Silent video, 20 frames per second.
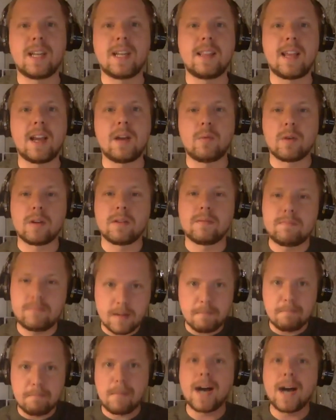and they were
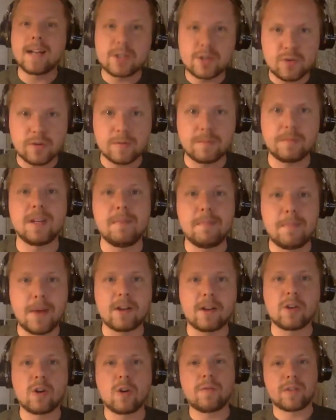demonstrably
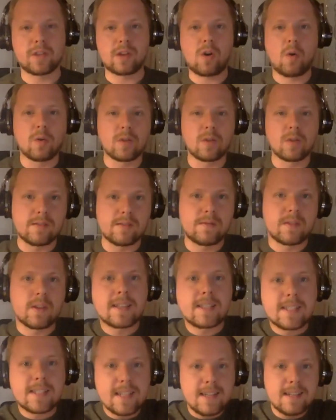better over the course of
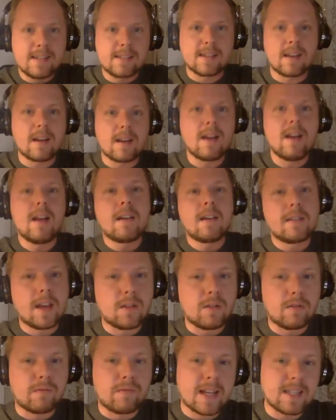that season
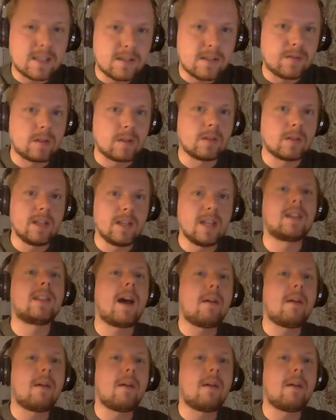than the rest of the league.